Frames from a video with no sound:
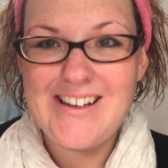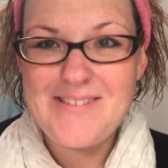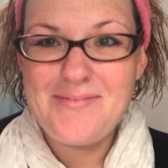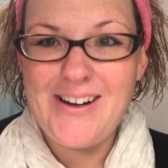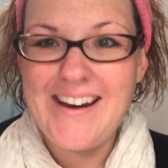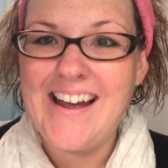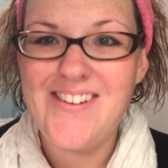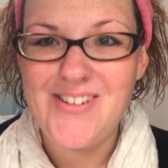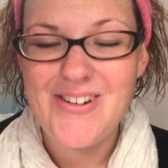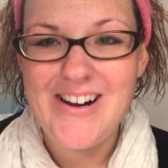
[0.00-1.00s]
Good morning,
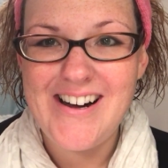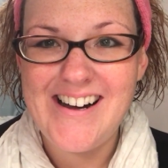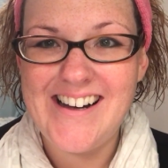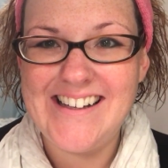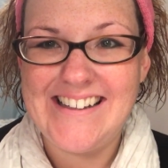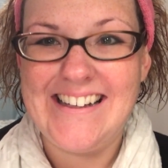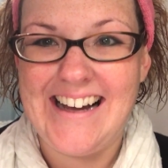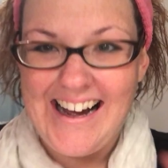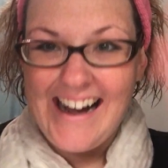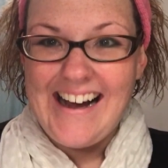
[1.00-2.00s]
everyone.
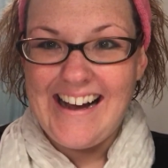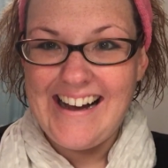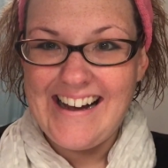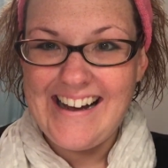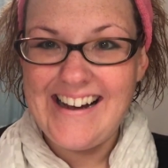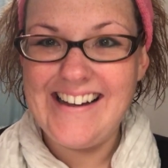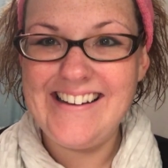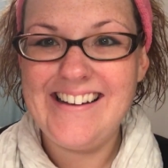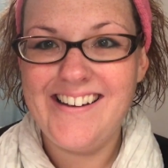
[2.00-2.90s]
Hi.